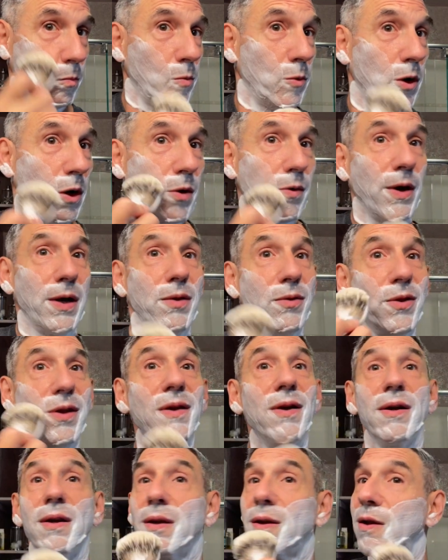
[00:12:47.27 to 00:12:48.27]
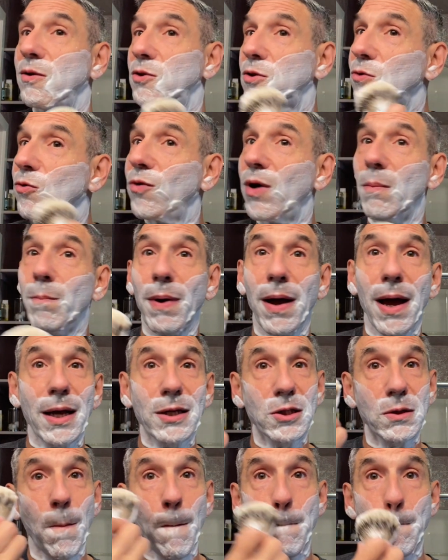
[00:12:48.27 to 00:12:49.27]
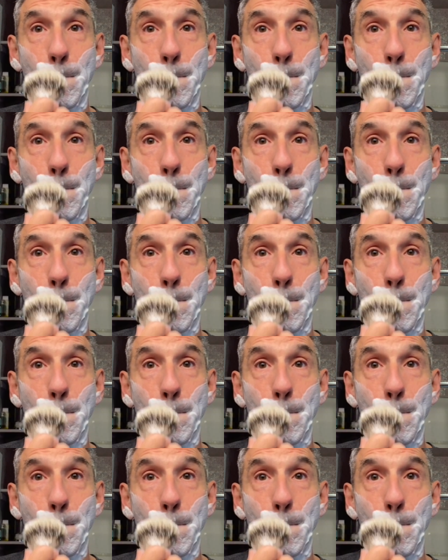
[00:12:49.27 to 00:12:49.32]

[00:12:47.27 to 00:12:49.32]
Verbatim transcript: All right, the against the grain pass.